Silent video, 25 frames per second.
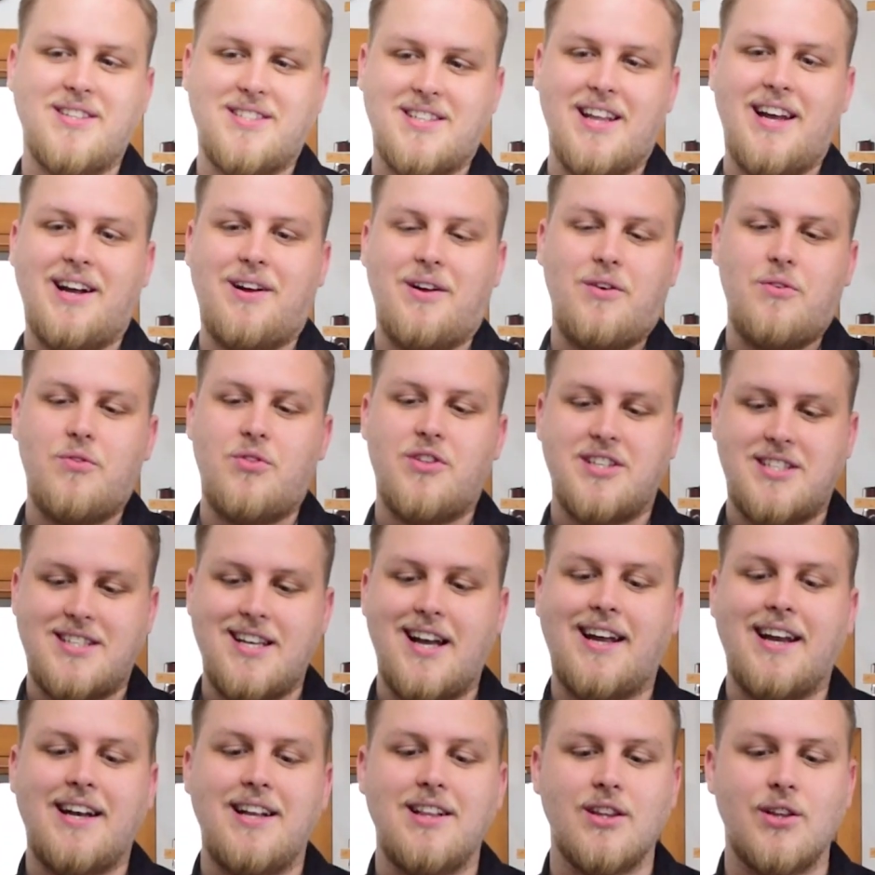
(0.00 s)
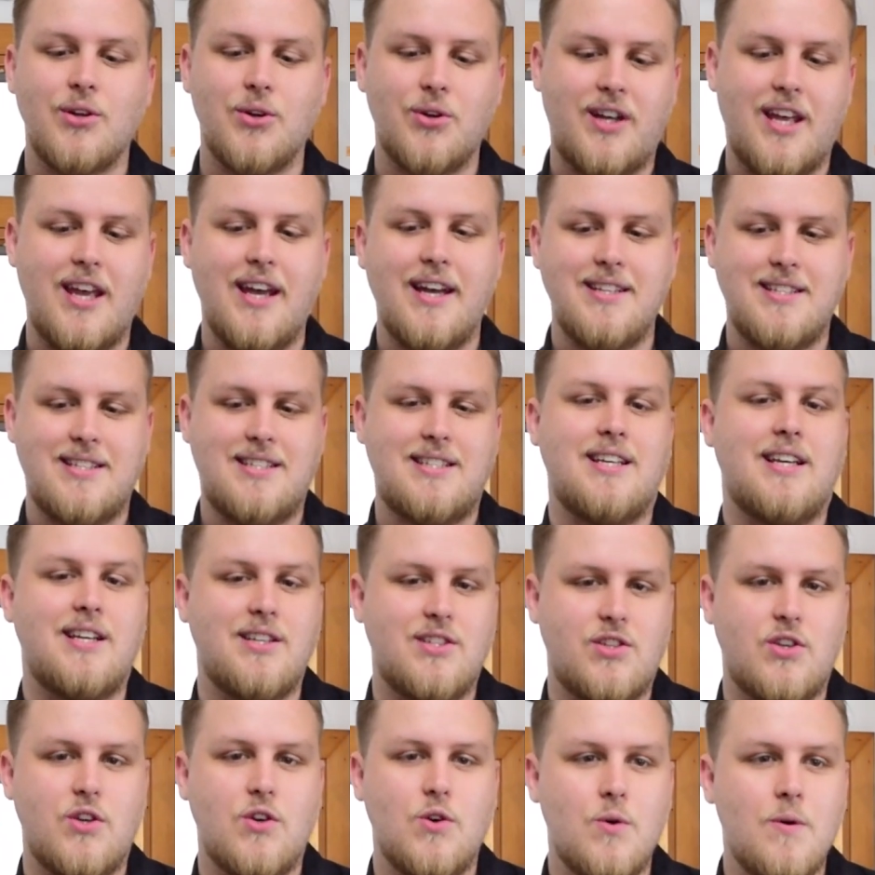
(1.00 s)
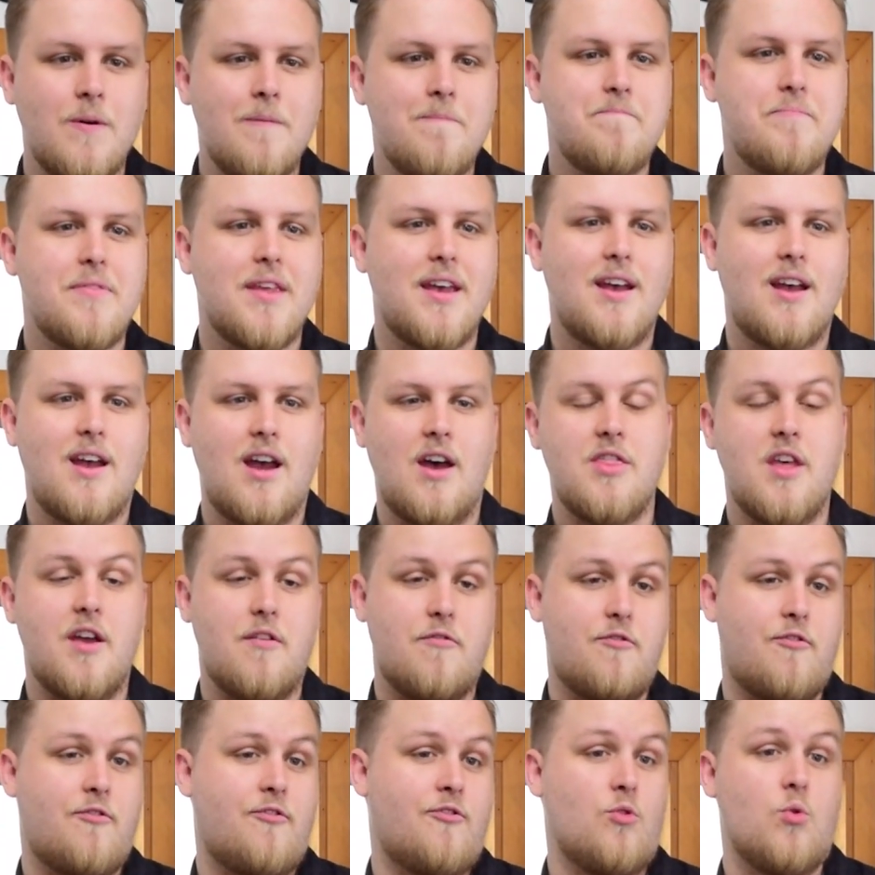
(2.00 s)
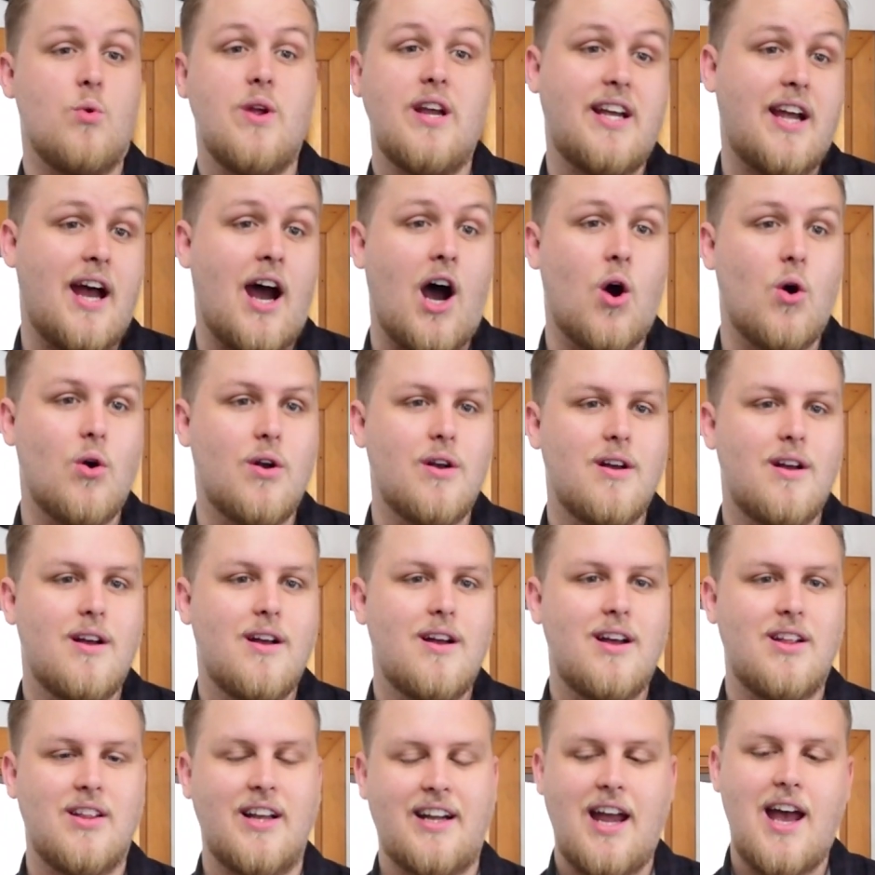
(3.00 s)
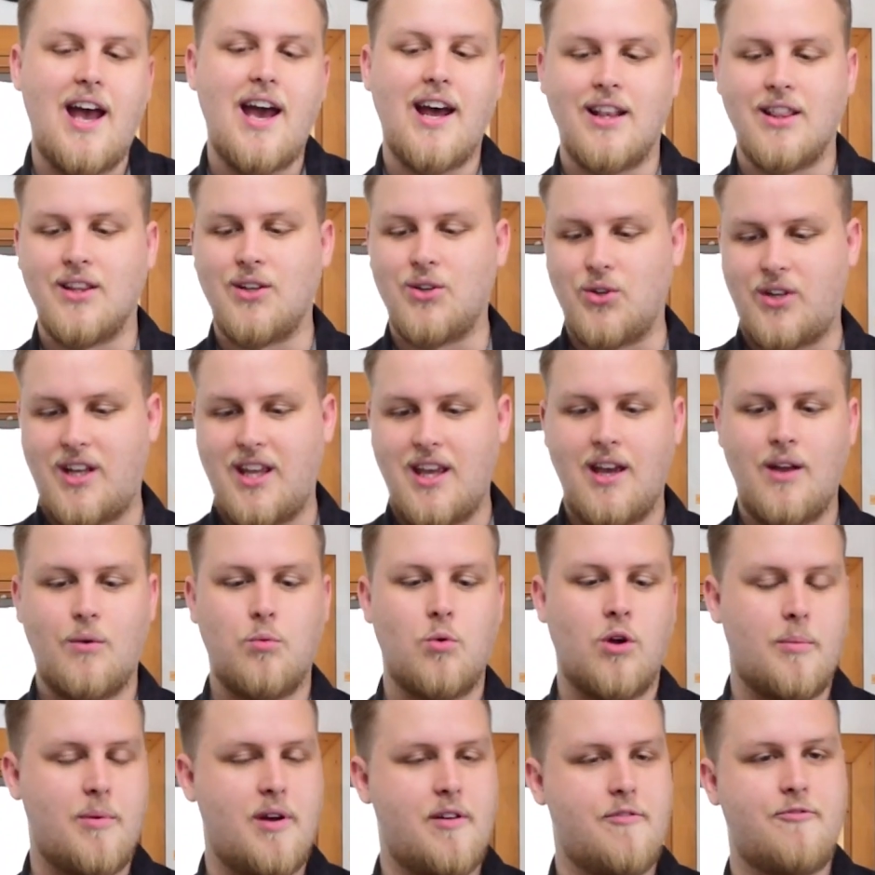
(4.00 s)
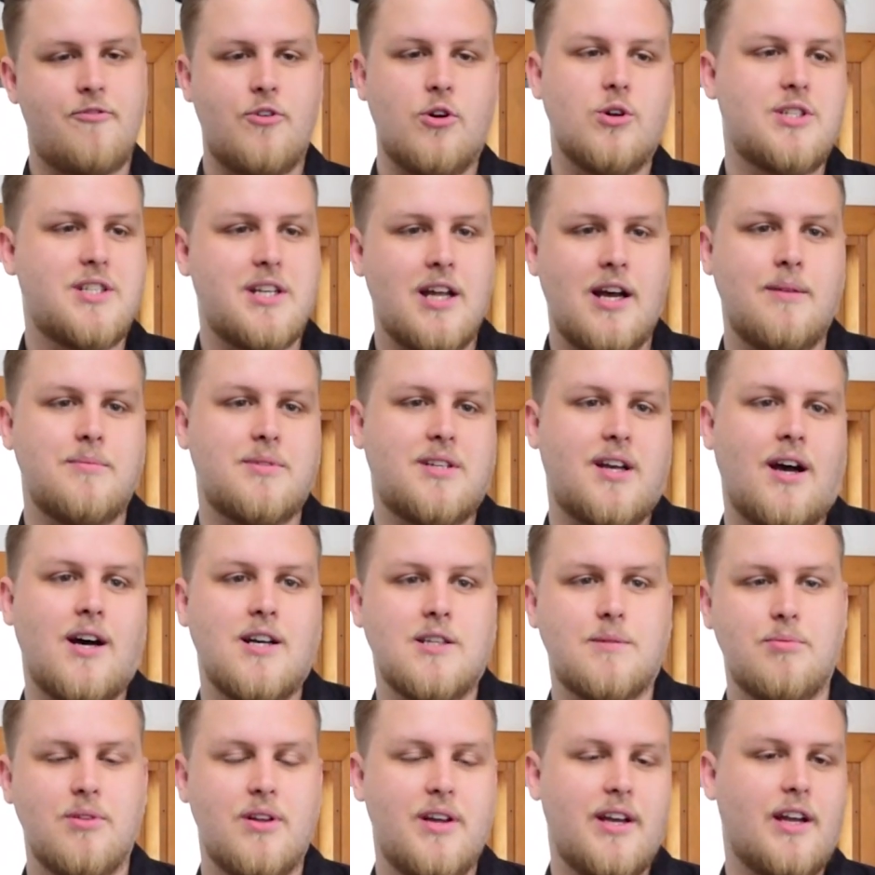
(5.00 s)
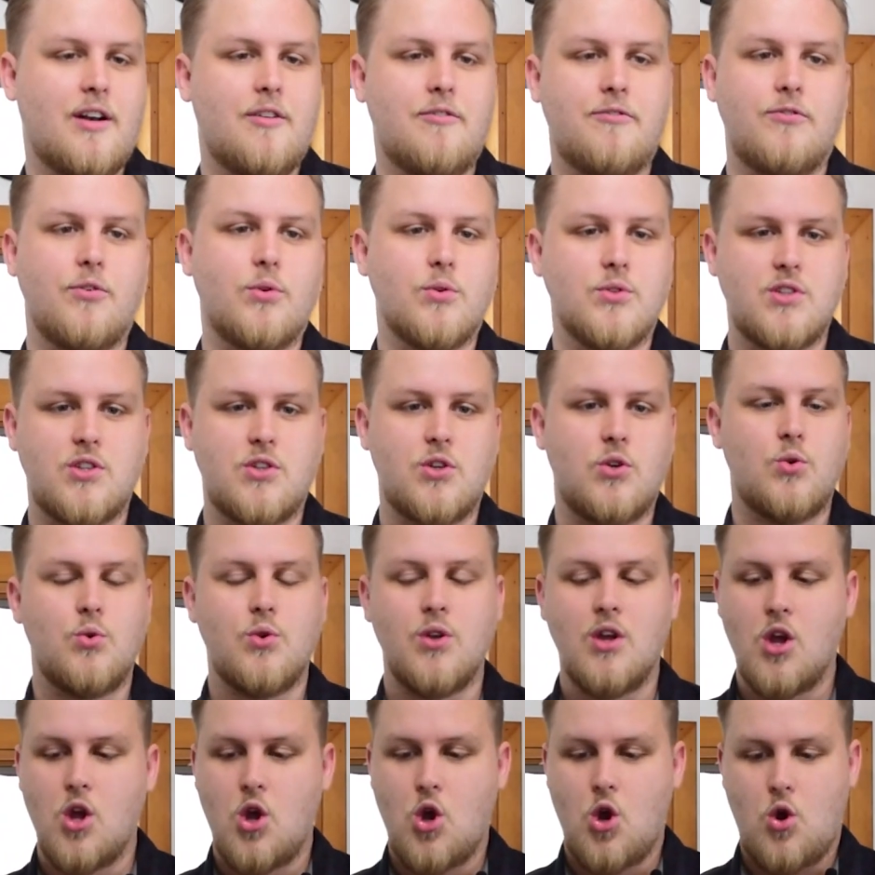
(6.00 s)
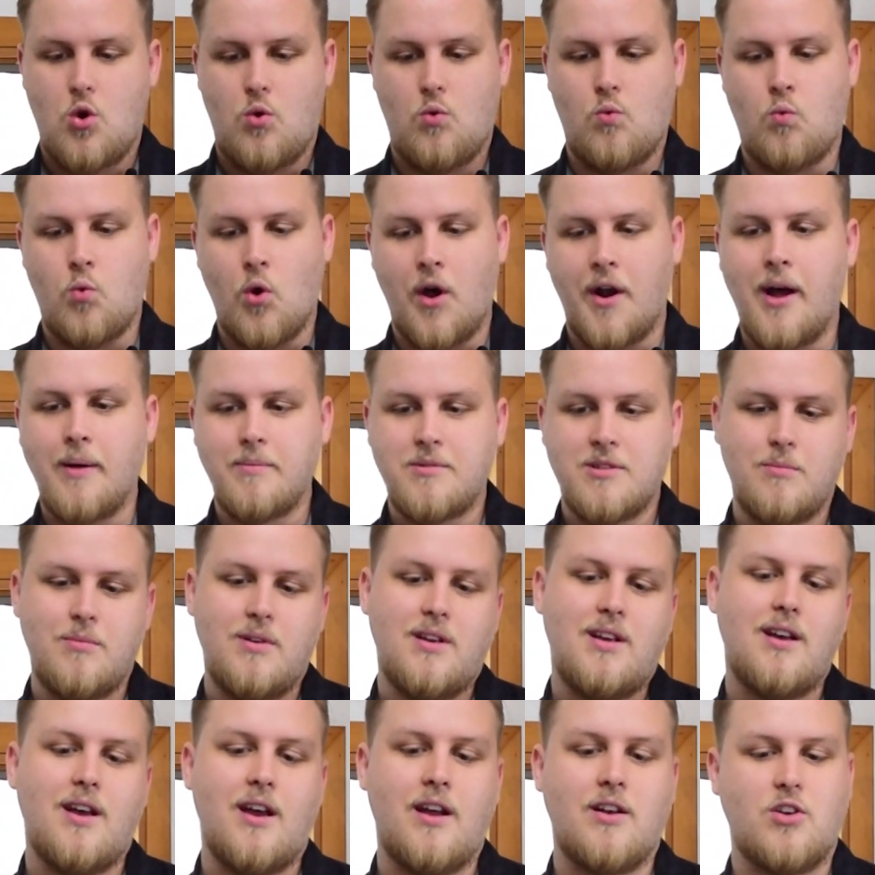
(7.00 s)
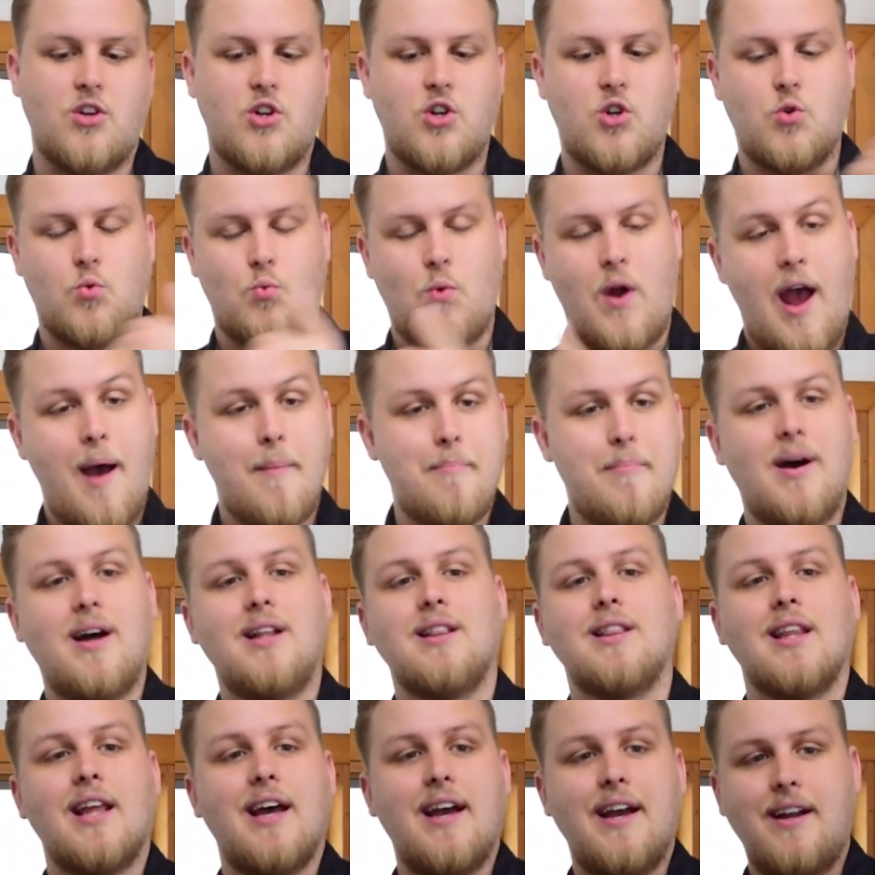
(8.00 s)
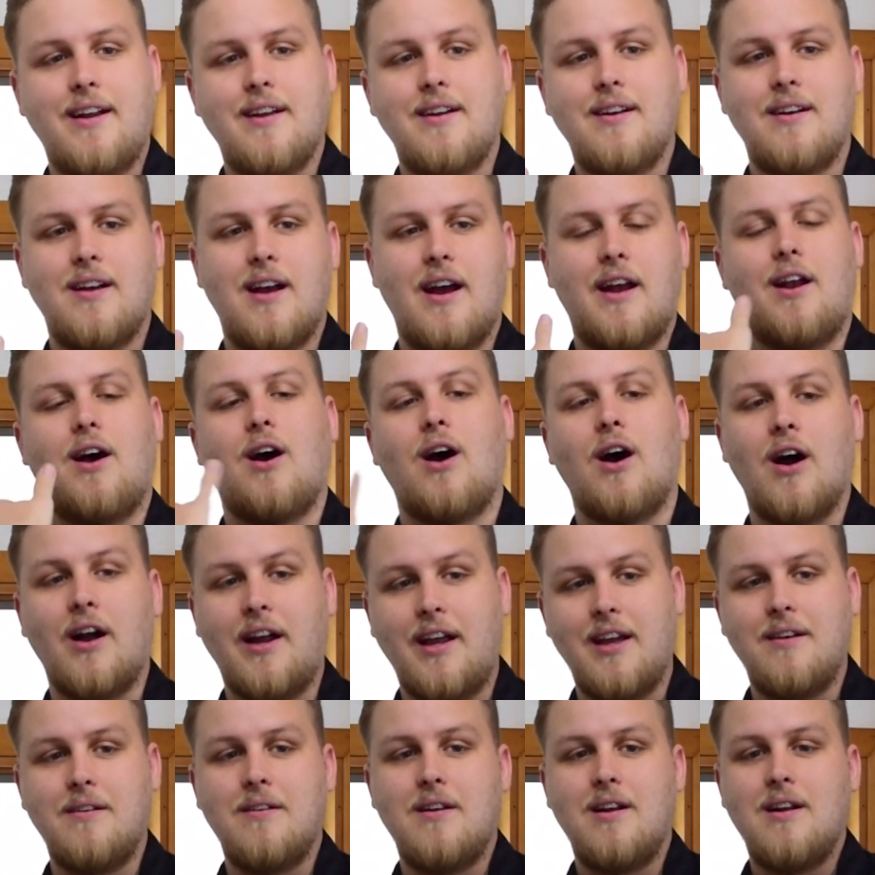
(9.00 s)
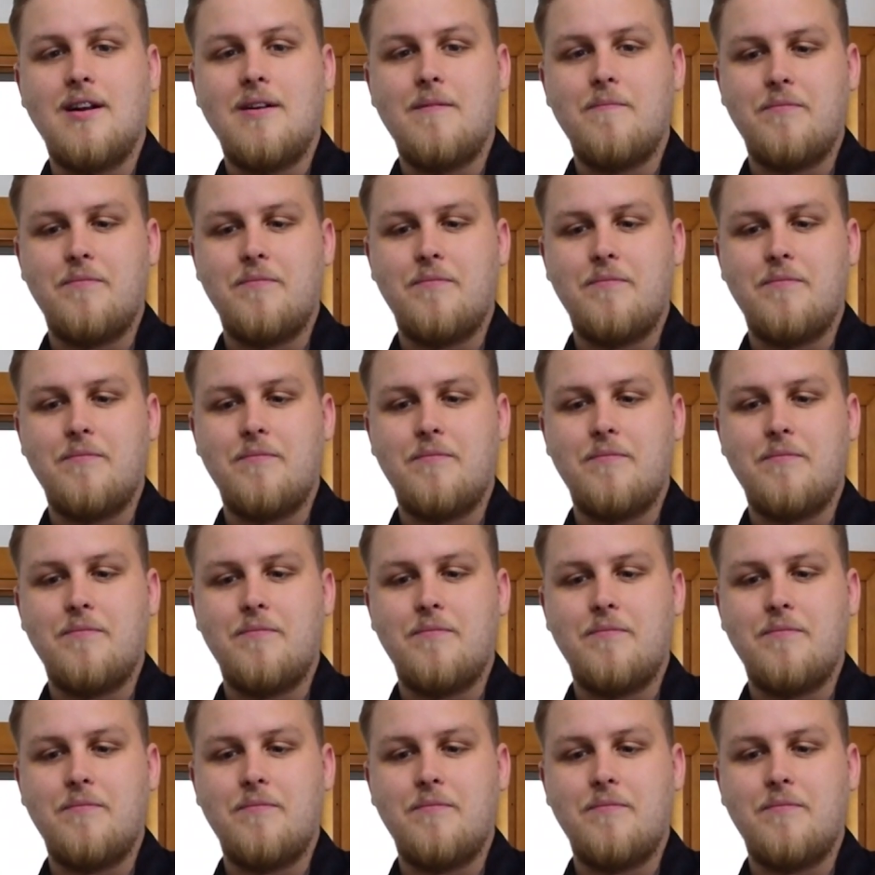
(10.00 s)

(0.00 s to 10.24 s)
Because like the second a little kid sees you and they freak out, like I had a little kid, one of my first times cosplaying in a full suit, run up to me and grab my leg and hug it,